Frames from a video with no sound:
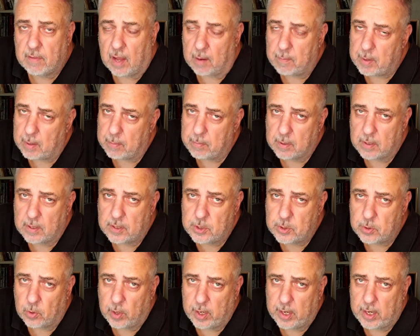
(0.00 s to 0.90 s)
a lot of people
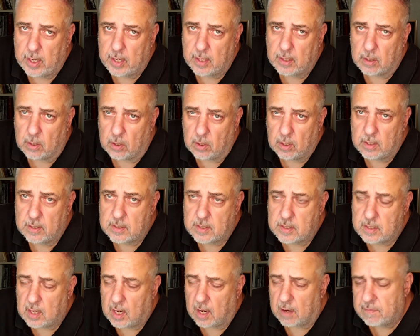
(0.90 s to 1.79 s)
enjoying it, learning
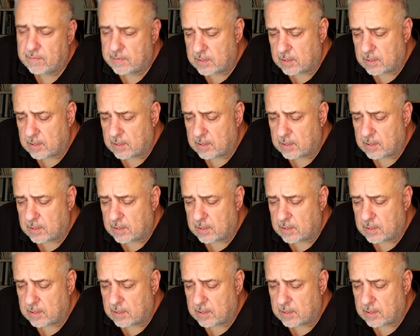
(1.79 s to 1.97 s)
stuff.